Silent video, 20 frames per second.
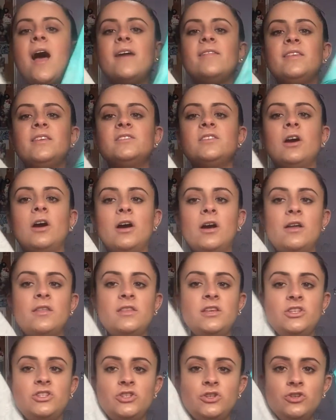And these are
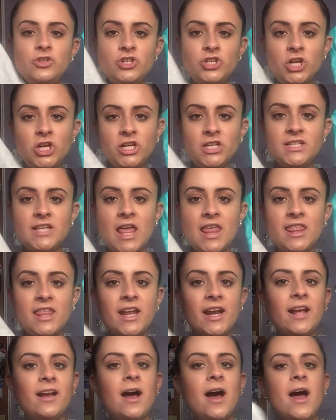the 2 shirts
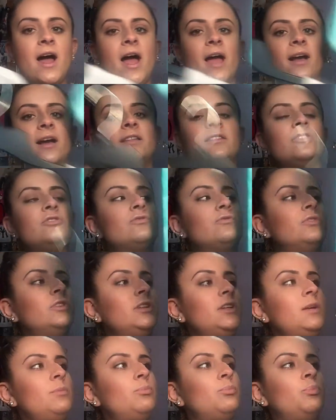that I got. I got this
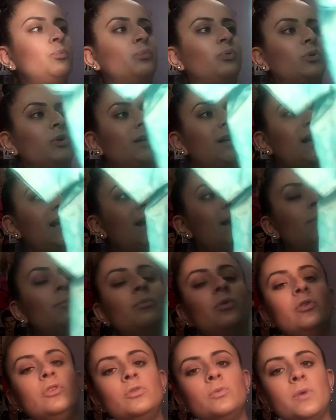really pretty
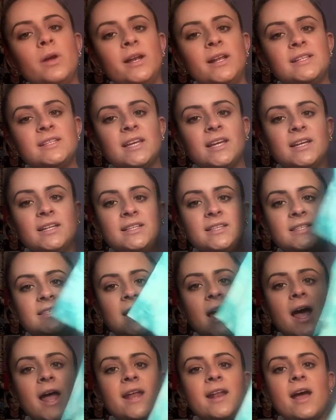blue one. It's like a
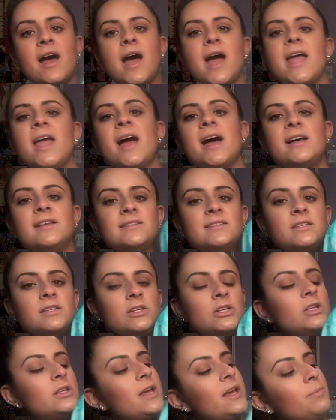tie-dye. It has a
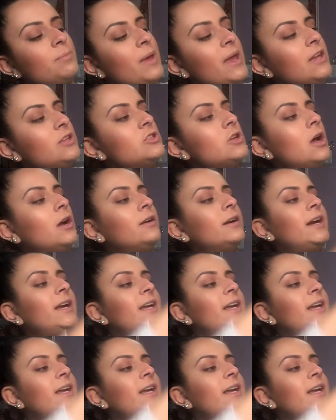little like pink dog